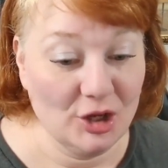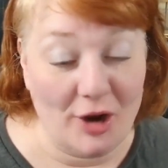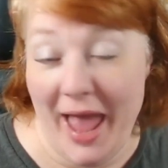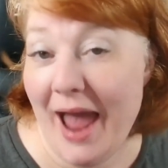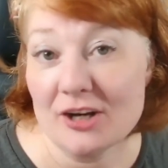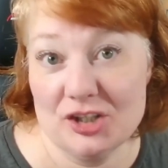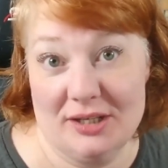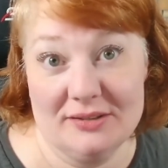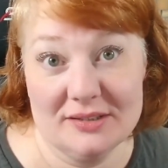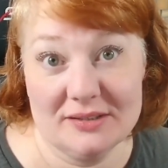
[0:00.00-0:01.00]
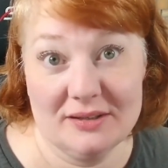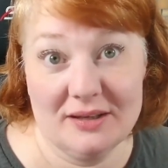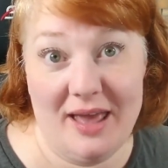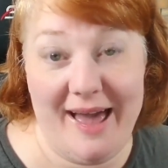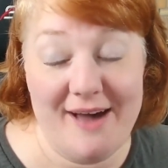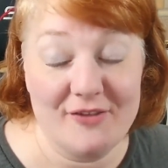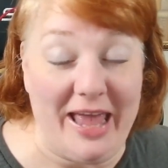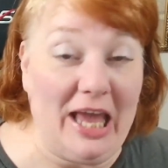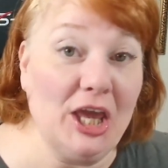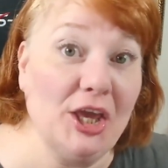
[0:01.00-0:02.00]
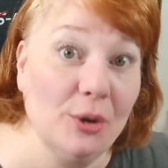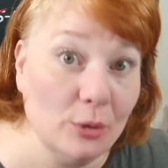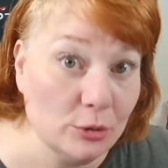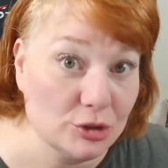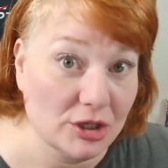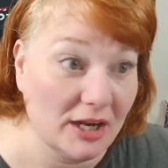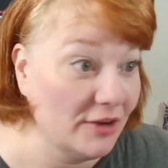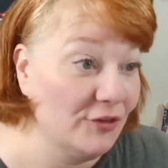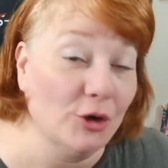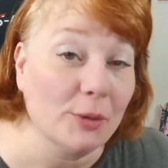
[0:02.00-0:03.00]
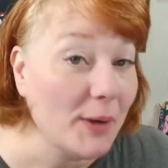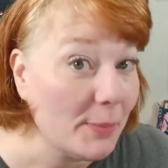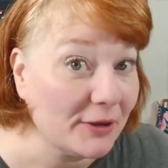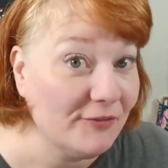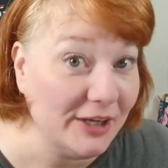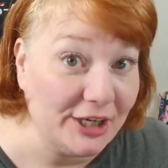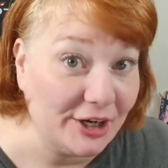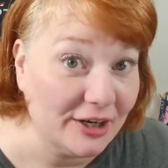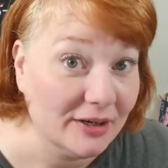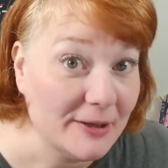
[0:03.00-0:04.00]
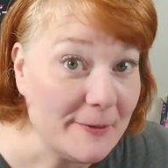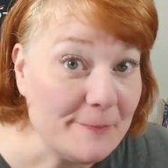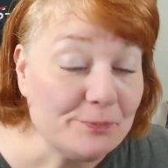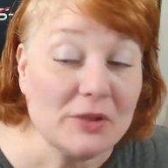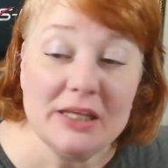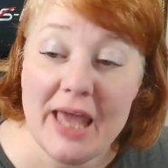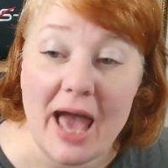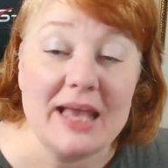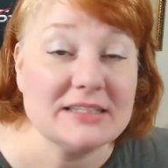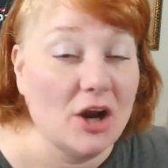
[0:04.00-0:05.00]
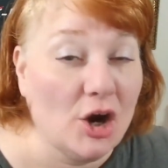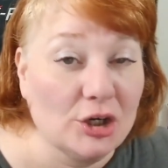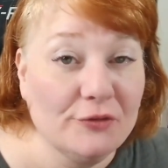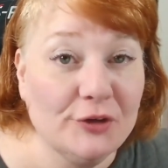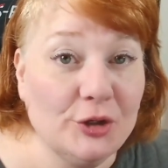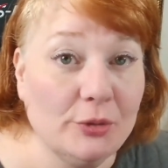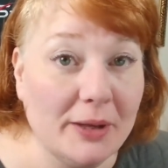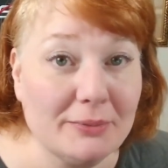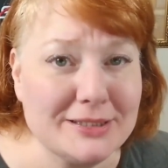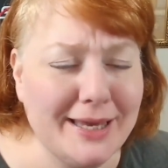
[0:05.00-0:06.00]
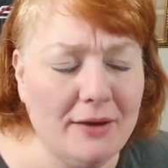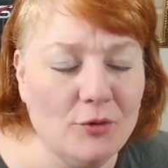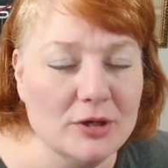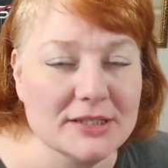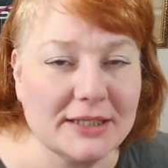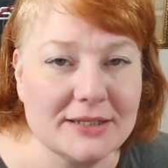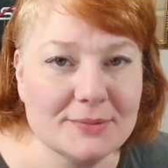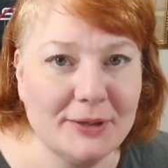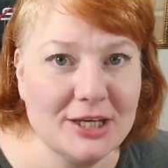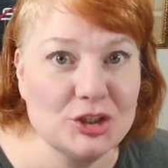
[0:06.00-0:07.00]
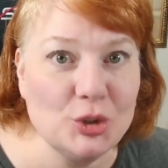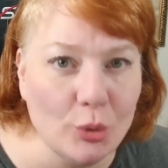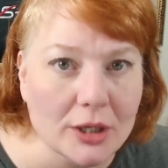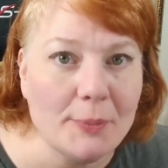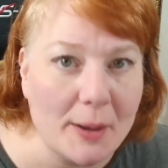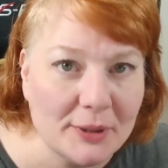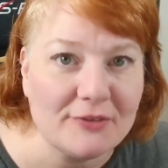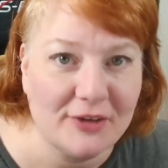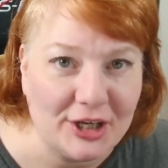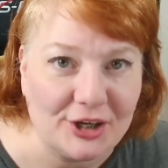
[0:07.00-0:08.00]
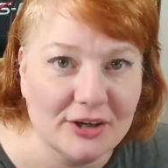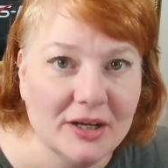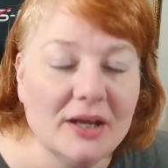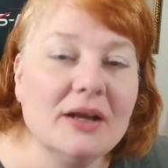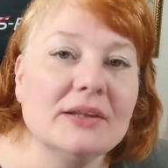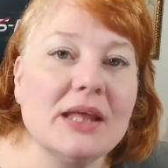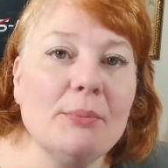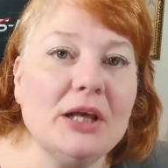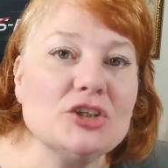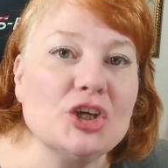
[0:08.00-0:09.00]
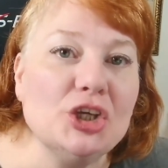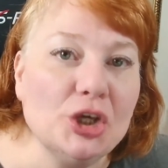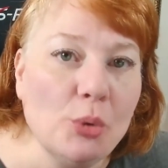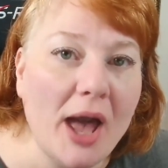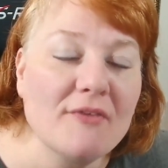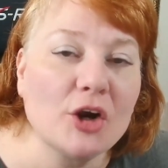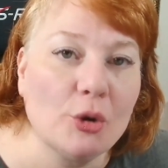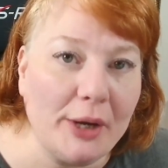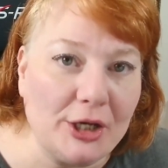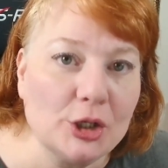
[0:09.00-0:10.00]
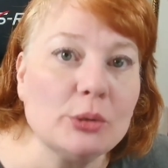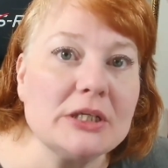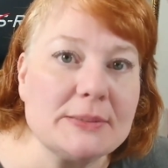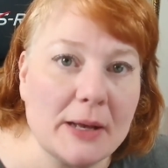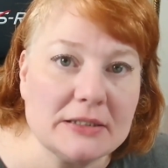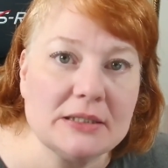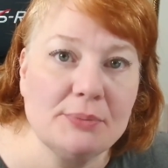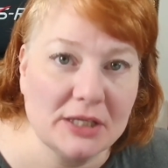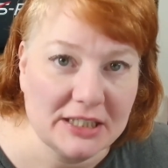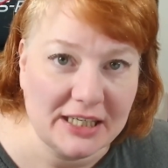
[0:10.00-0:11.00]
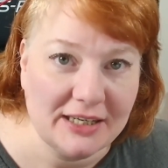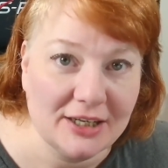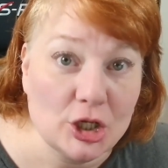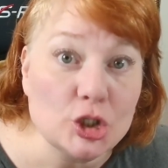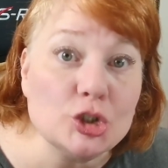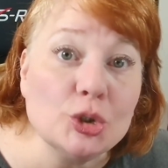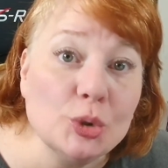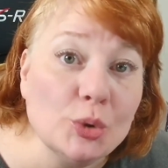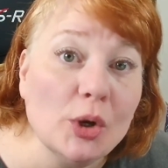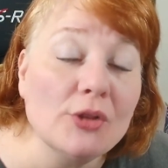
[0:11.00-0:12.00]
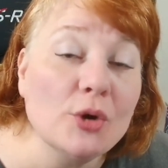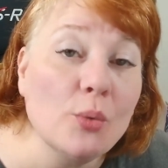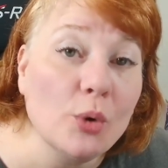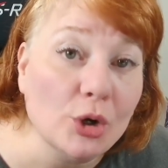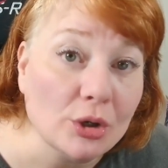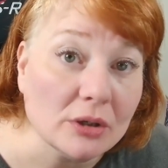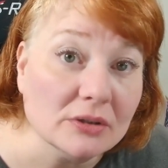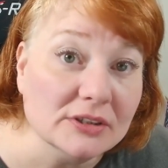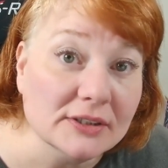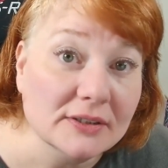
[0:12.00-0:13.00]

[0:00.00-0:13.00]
actions have a huge, and if you're a public figure, yeah, is it harder for you to make a mistake? Of course it is, because you're a public figure. That means you have a greater responsibility to the world